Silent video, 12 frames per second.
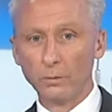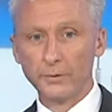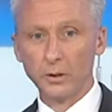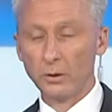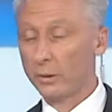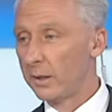
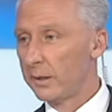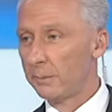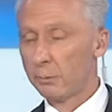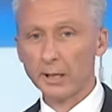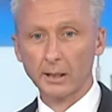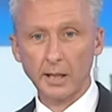view, and you're
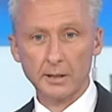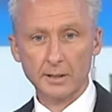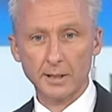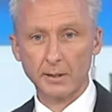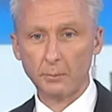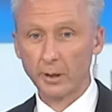pretty close
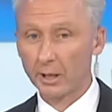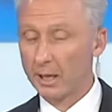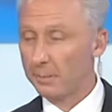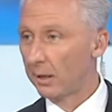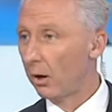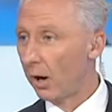to him, we're
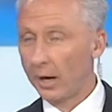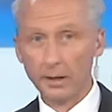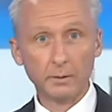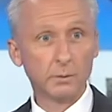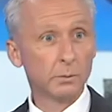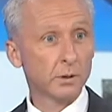keeping an eye,
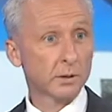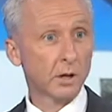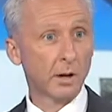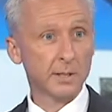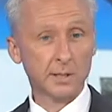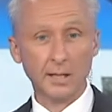what
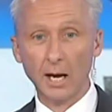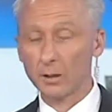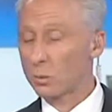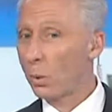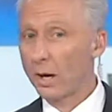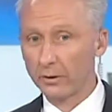time is it now?
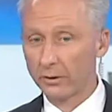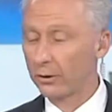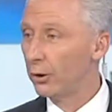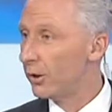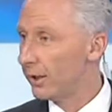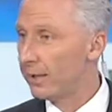It's
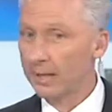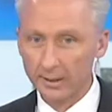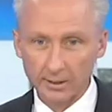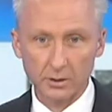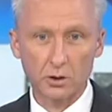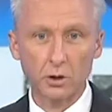1:30 and
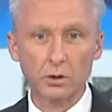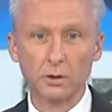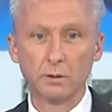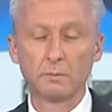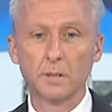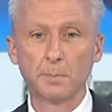he's due to
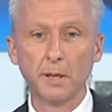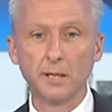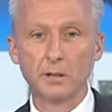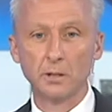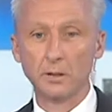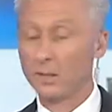
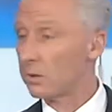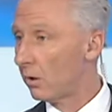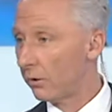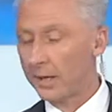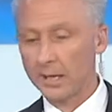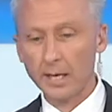speak soon, he's
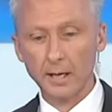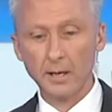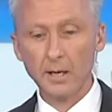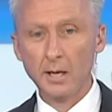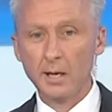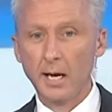not there yet.
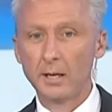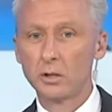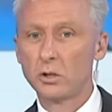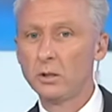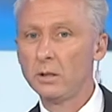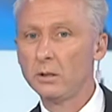
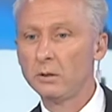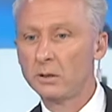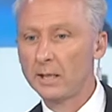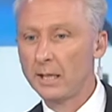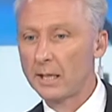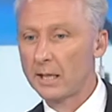Do you
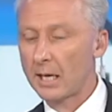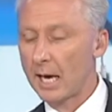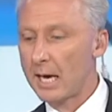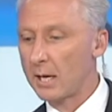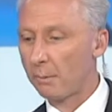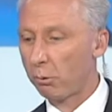think
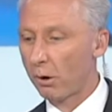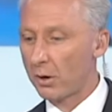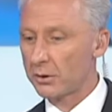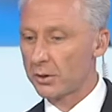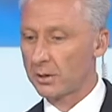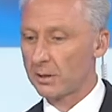he
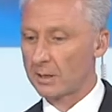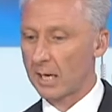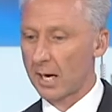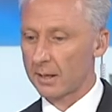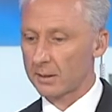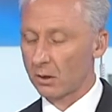approached the
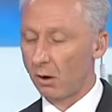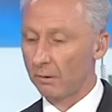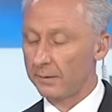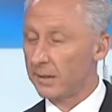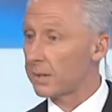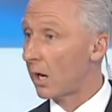task
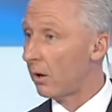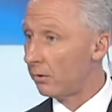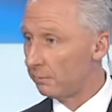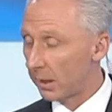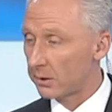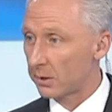of his
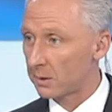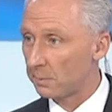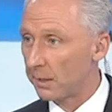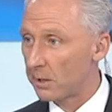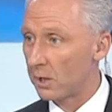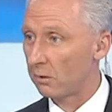own budget
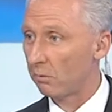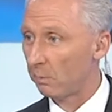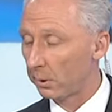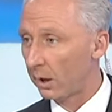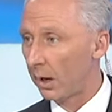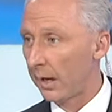speech in
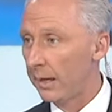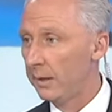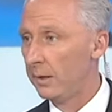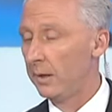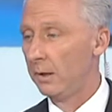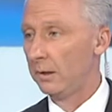reply
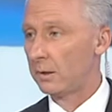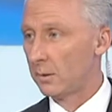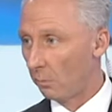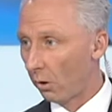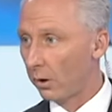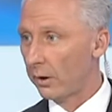
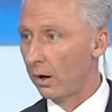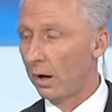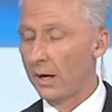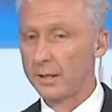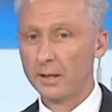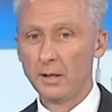tomorrow
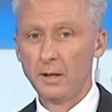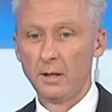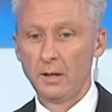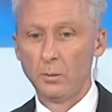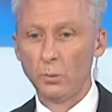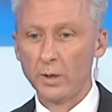night
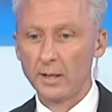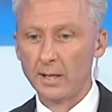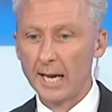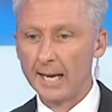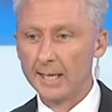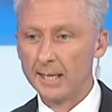with
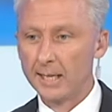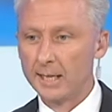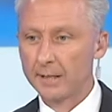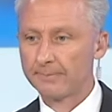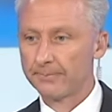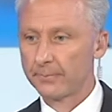
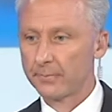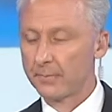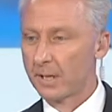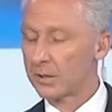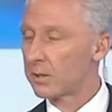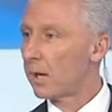any
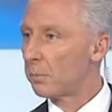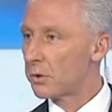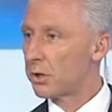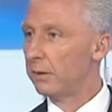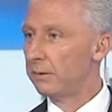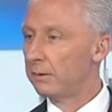
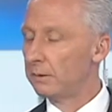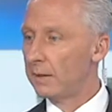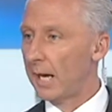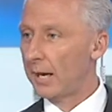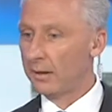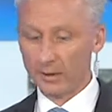assumption
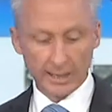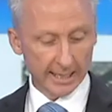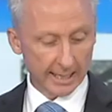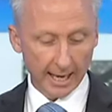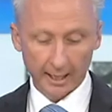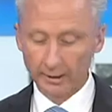that
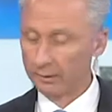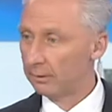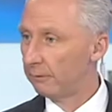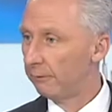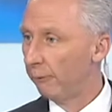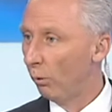he had
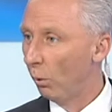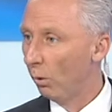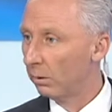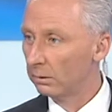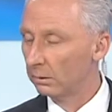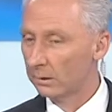
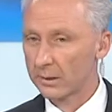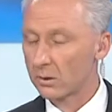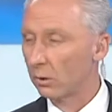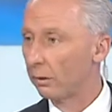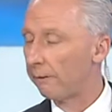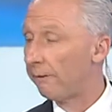4, or let's
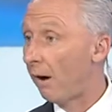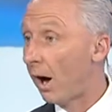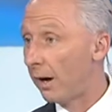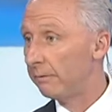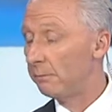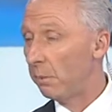call it
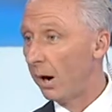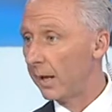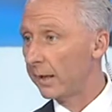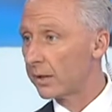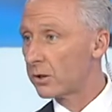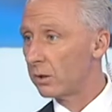5
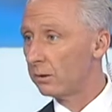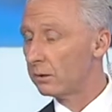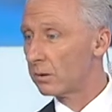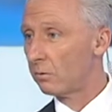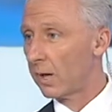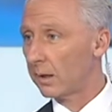
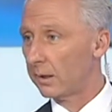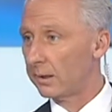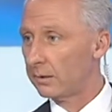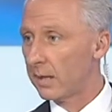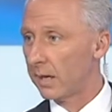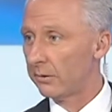by-elections
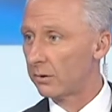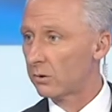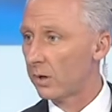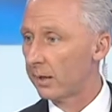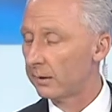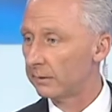rattling down the
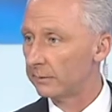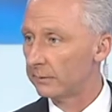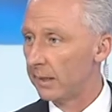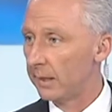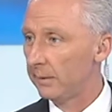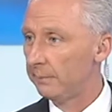track at him?